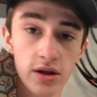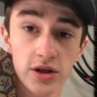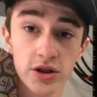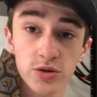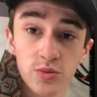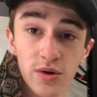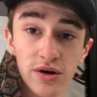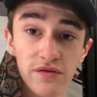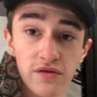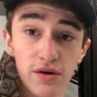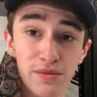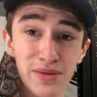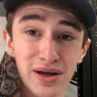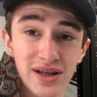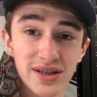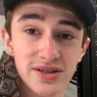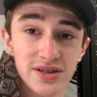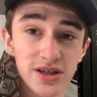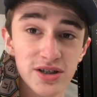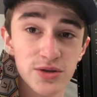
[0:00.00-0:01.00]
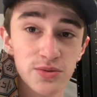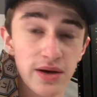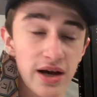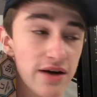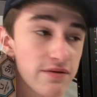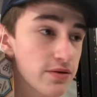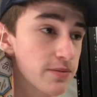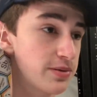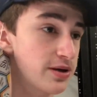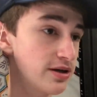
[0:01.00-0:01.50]
This is one of our many sites we
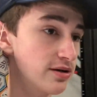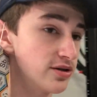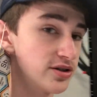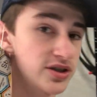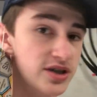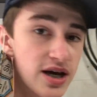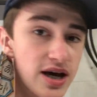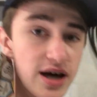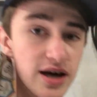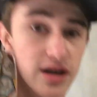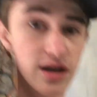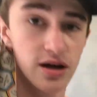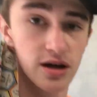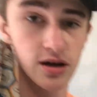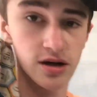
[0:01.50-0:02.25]
have repeaters at.